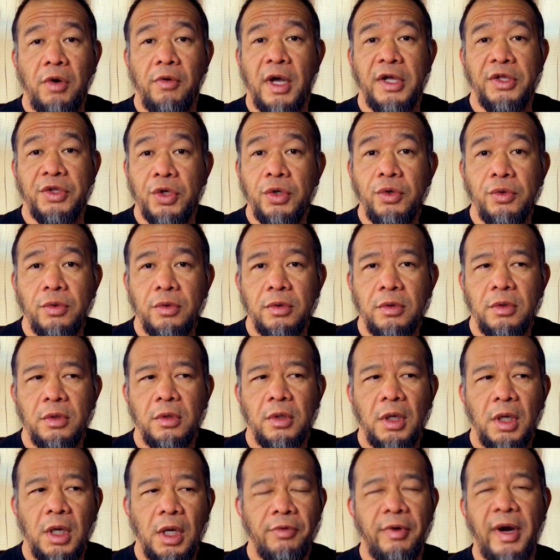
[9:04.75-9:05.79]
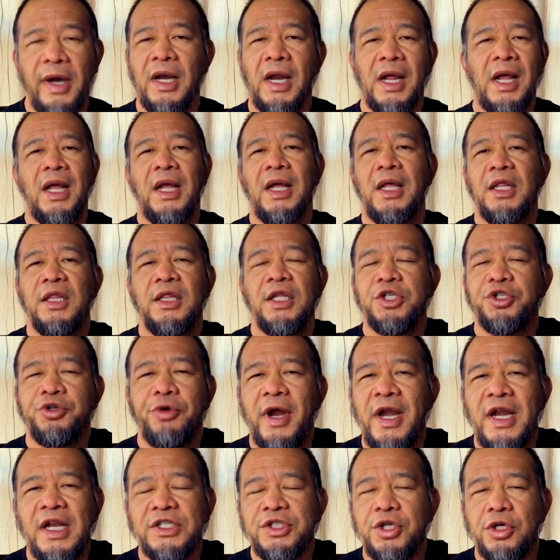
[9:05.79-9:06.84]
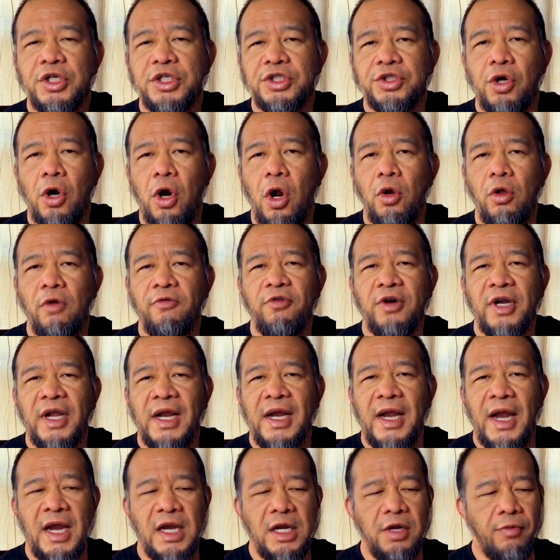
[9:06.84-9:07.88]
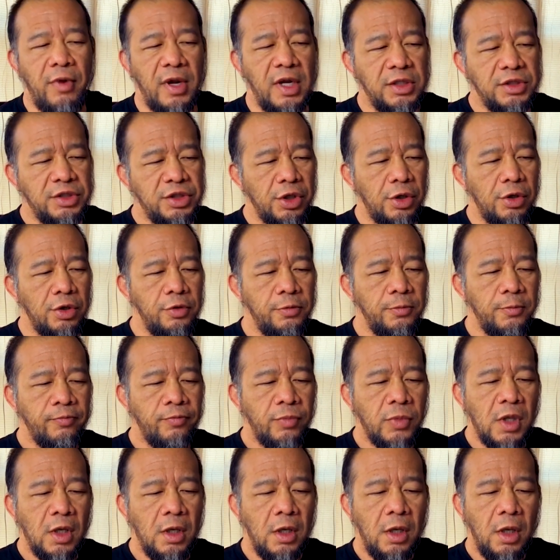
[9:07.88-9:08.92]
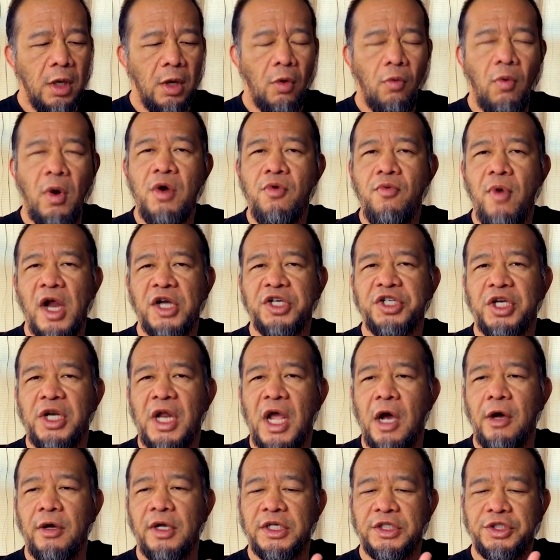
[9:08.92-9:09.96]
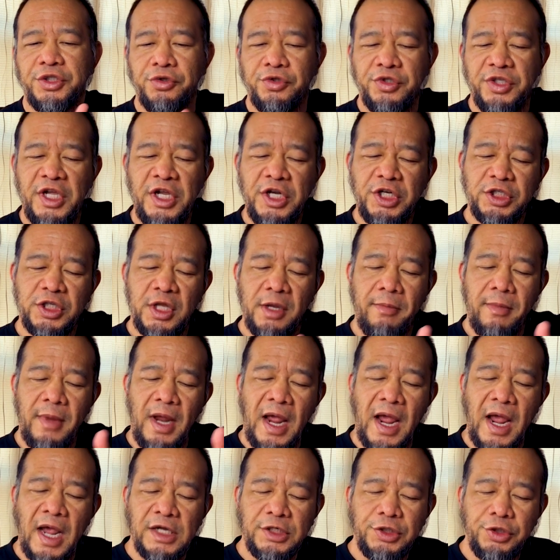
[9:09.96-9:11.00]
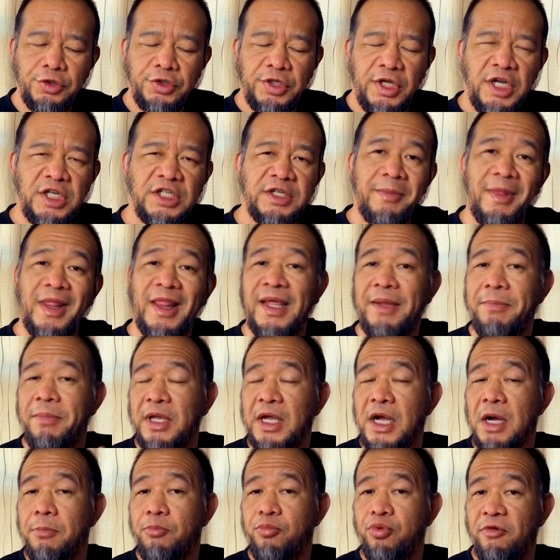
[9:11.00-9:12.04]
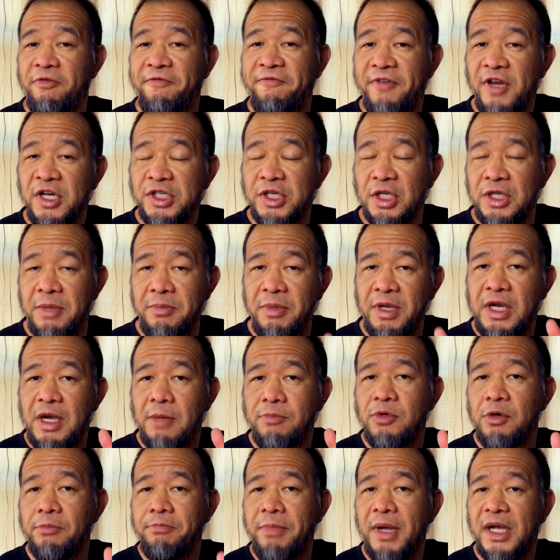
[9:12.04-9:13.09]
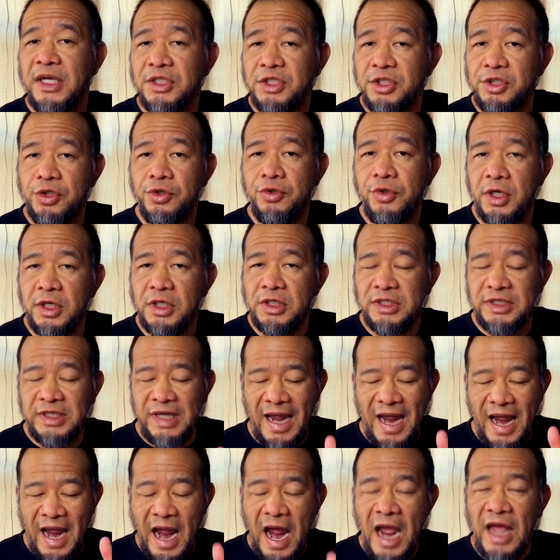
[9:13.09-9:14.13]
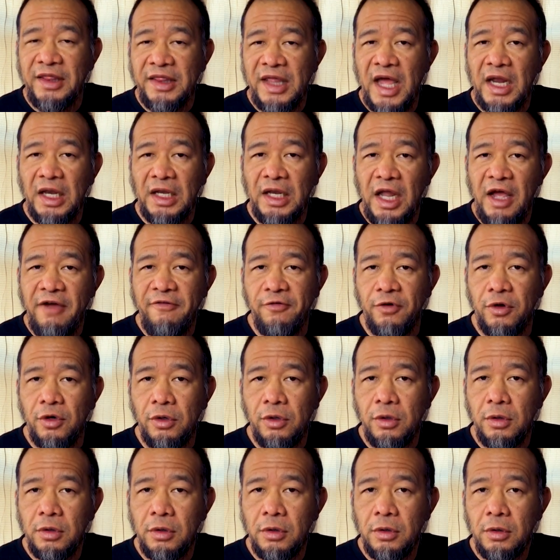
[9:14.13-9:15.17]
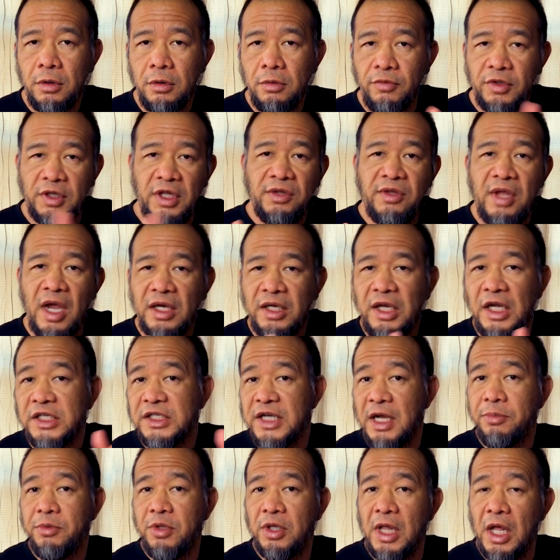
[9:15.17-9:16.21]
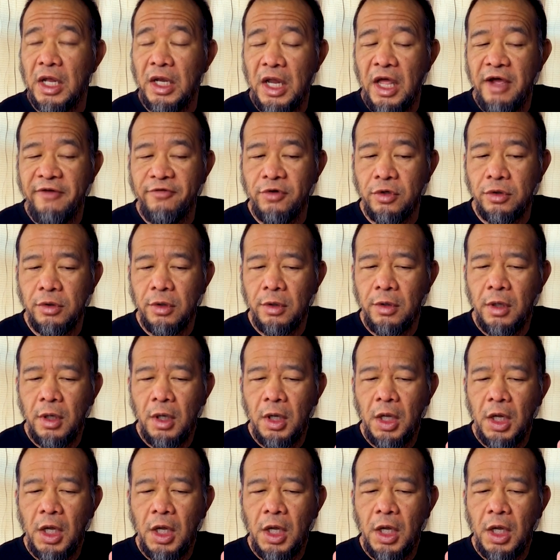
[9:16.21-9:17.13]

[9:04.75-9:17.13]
do I do, right? The training is gonna start all over again anyway. So one rationale is you teach them, as you teach them and they become proficient, they become your best students, at that level, with the techniques up to that level,